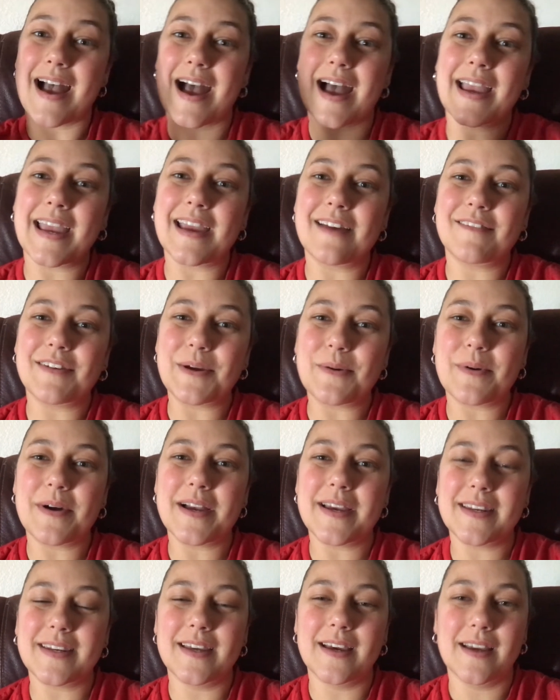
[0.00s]
Hi
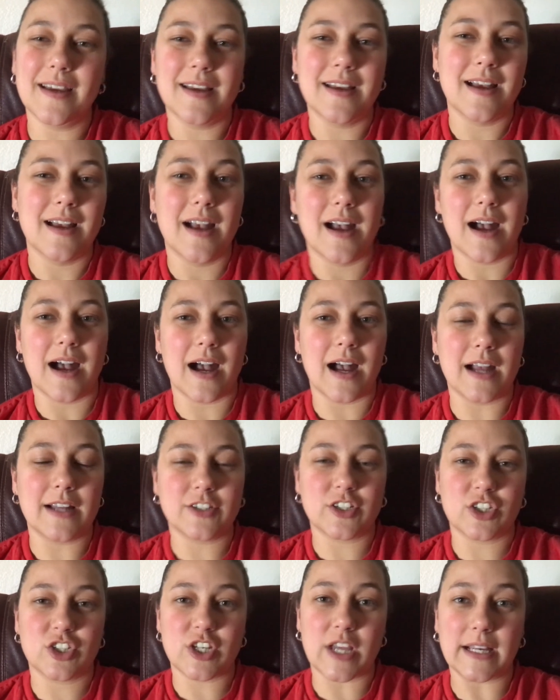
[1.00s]
everyone.
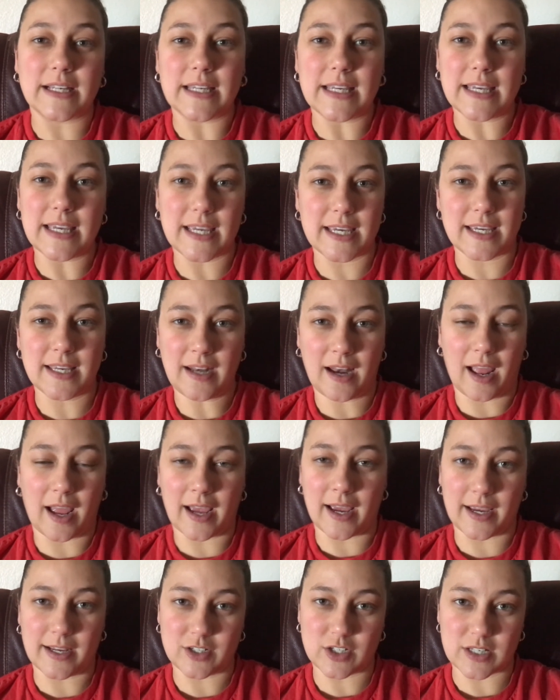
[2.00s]
Just checking in.
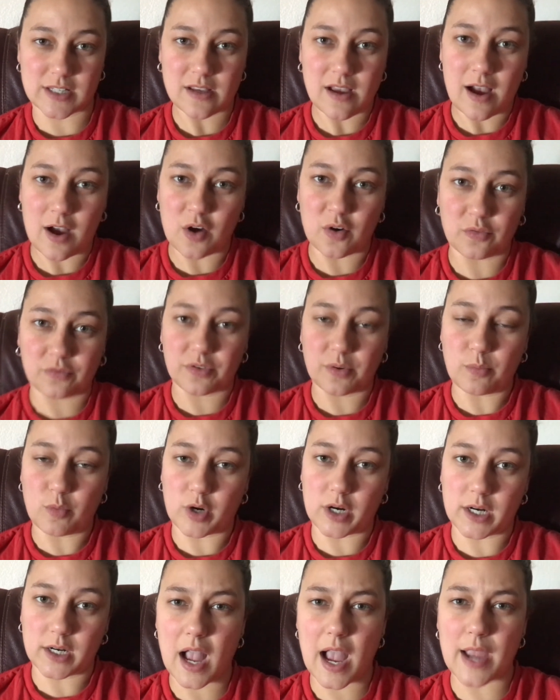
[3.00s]
I just got home from
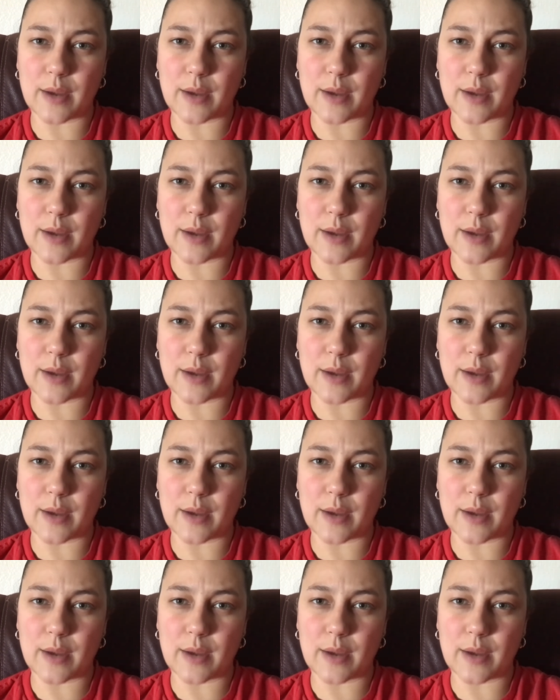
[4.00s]
work.